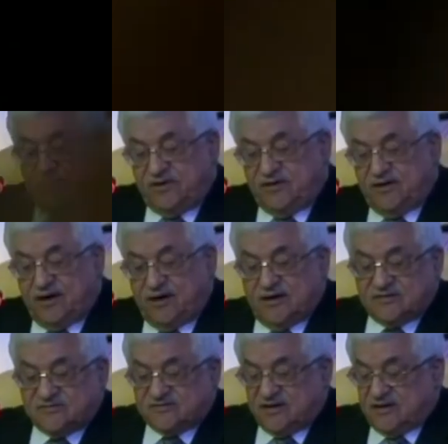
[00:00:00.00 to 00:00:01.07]
His
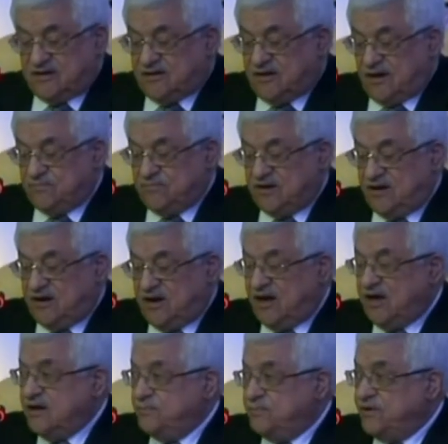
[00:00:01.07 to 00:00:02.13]
Excellency
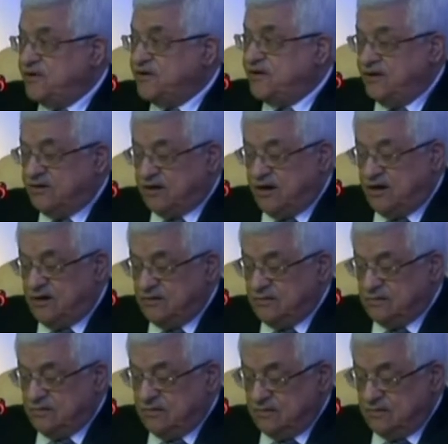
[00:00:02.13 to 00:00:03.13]
Moroccan Prime Minister